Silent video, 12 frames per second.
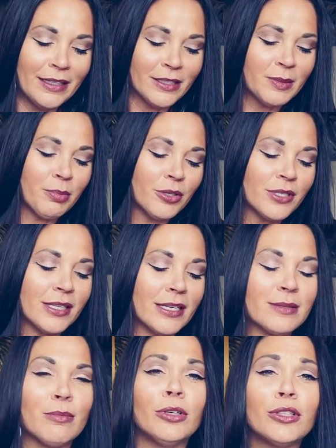This person
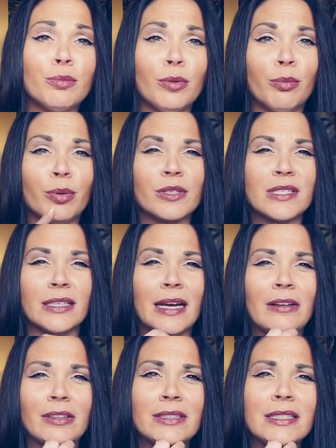has multiple
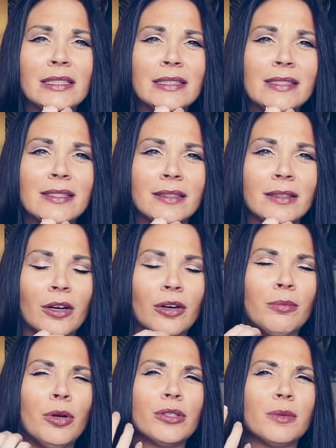personalities
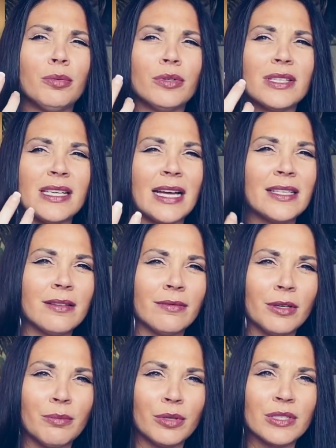or multiple sides of
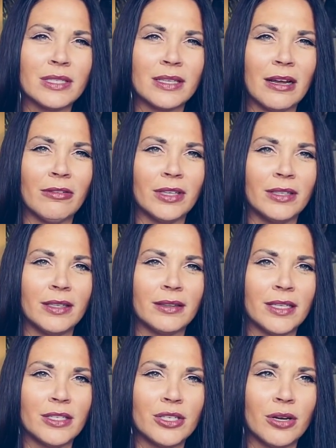their personality that
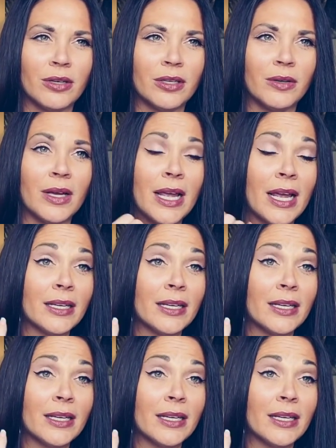they show you.